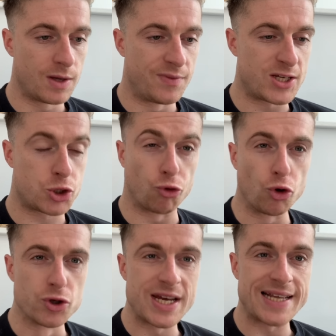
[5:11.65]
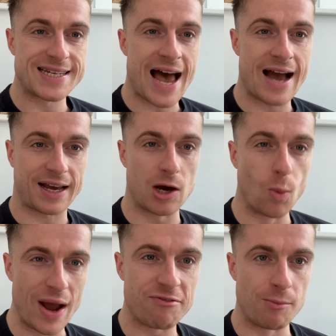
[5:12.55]
Their struggles in attack
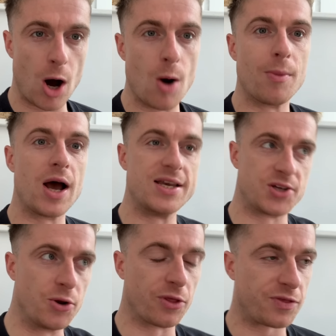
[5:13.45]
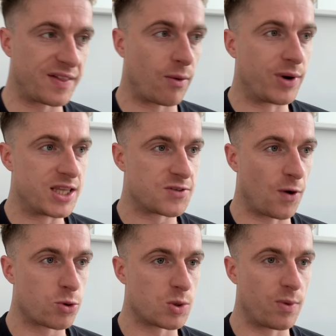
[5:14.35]
away from home is another thing that we need to
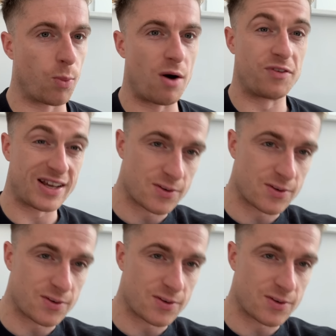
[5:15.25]
focus on with Watford.